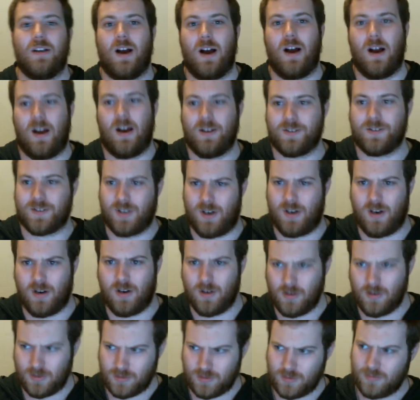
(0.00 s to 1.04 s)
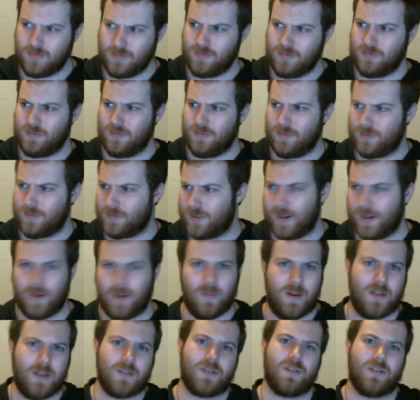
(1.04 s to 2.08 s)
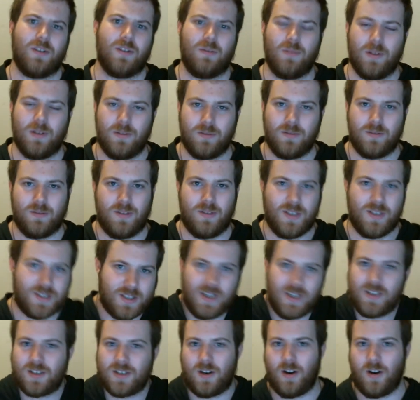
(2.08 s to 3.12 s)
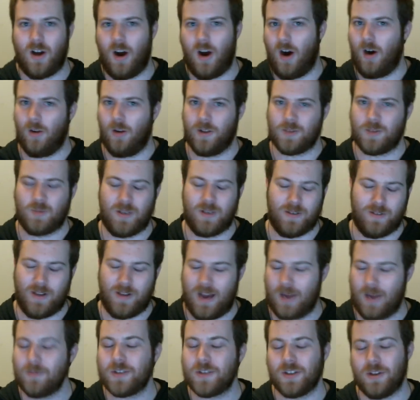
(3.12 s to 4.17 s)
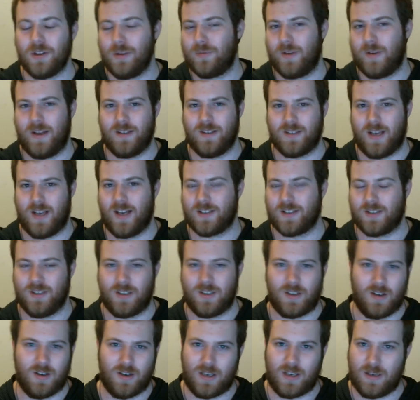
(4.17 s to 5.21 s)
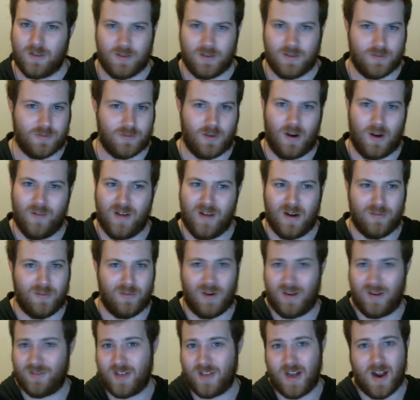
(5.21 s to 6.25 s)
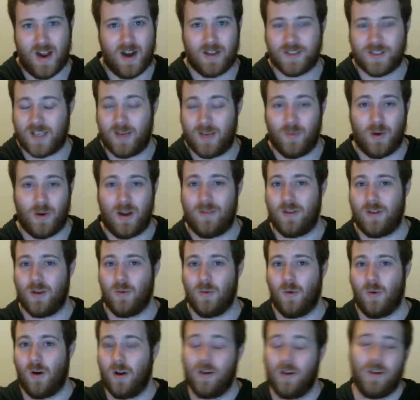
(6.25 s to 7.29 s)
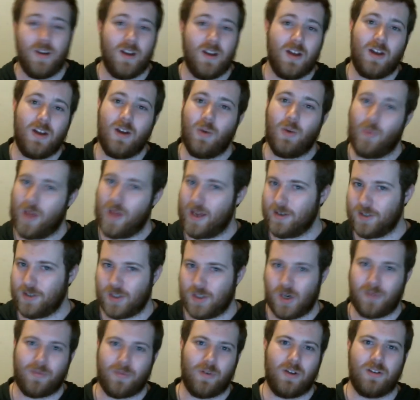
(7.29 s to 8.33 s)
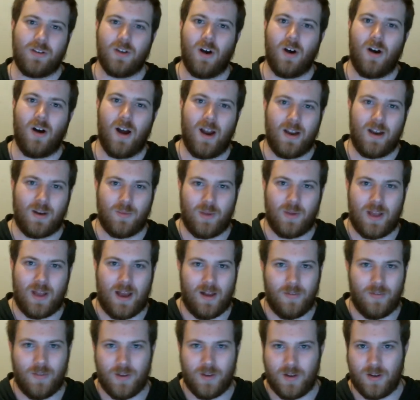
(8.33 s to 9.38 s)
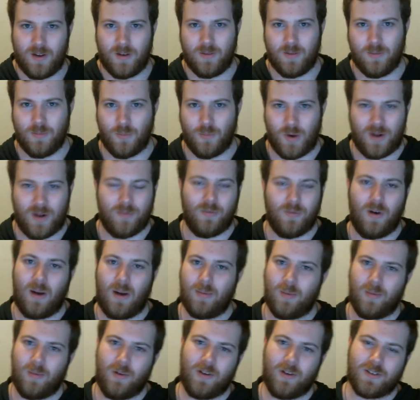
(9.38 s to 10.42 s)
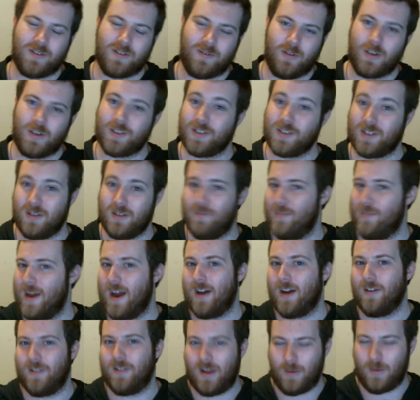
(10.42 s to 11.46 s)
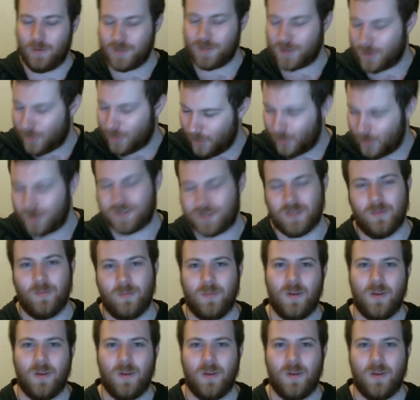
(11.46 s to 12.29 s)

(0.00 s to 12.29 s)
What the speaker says: So that'll be interesting. But this season on a whole has been absolutely fantastic. Got to give it 5 out of 5, 10 out of 10, whatever you want. We had Joffrey dying. We had the Red Viper versus the Mountain. That was awesome.